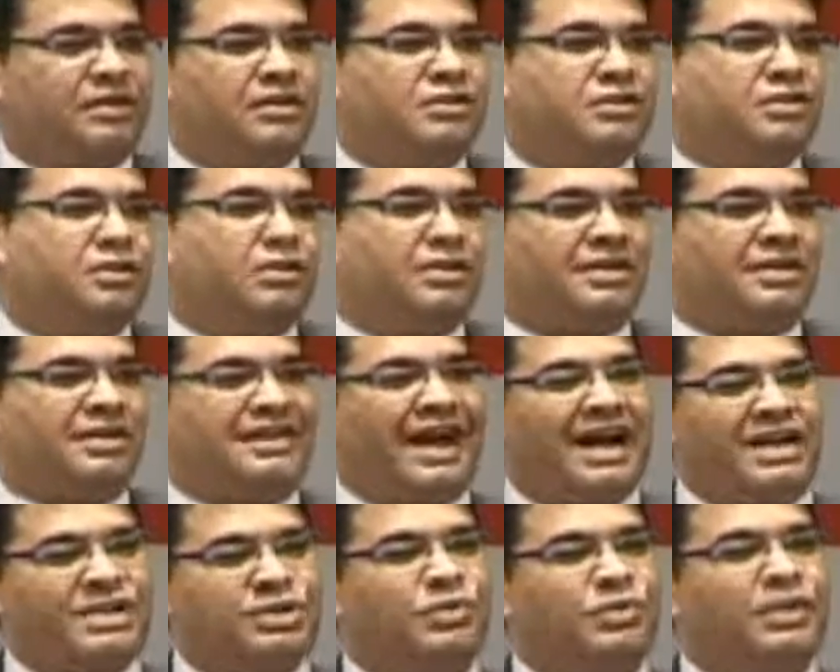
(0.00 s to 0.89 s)
So
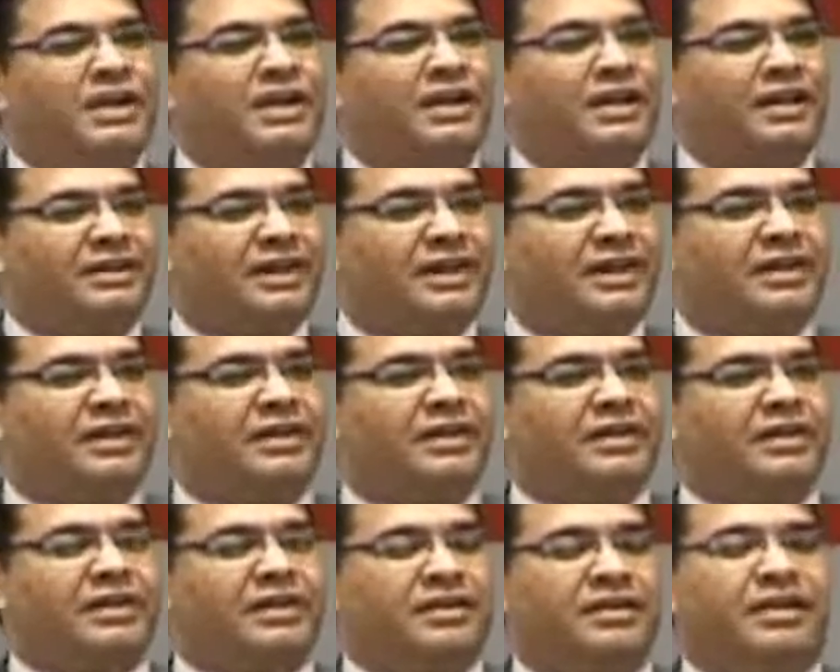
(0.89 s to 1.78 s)
that's where I think
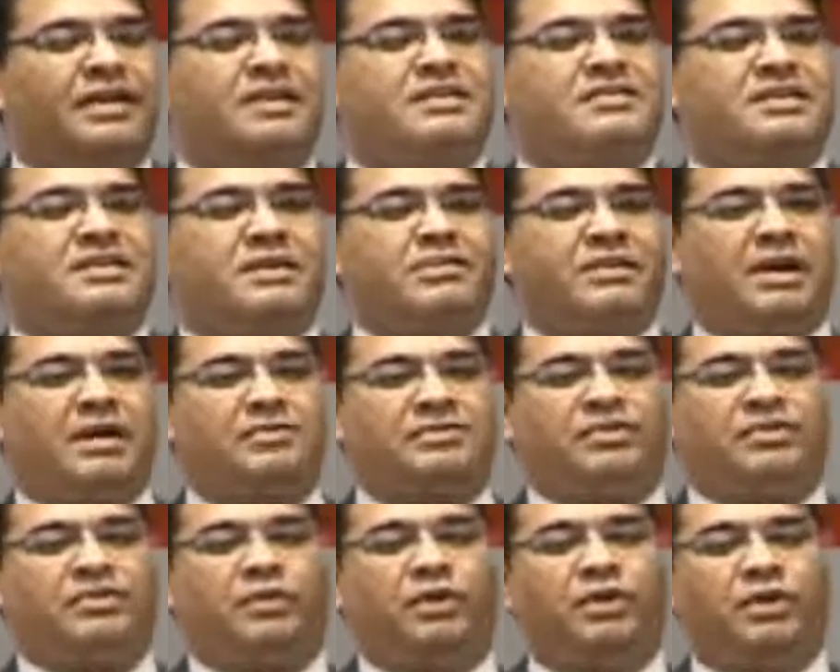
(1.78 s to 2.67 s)
the concept
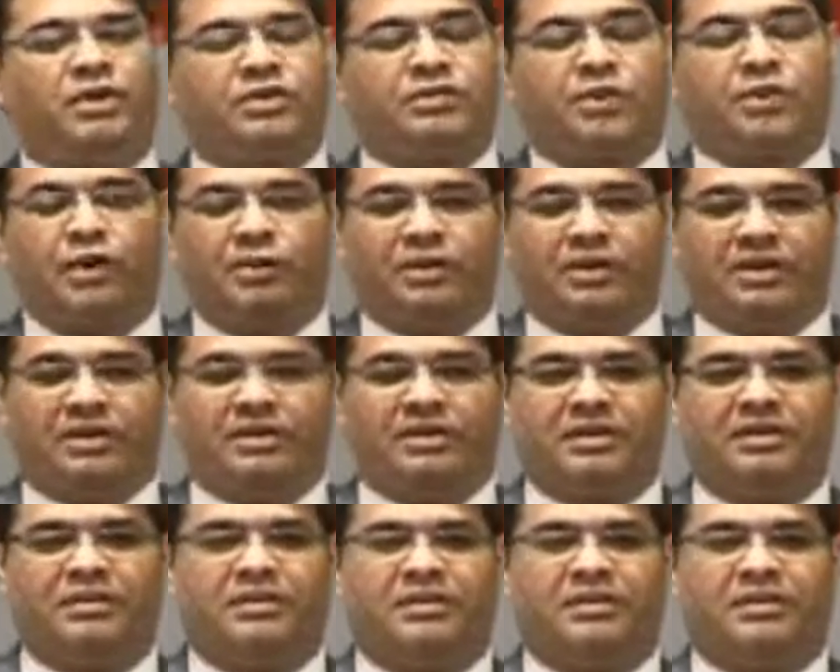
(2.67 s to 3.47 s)
goes forward.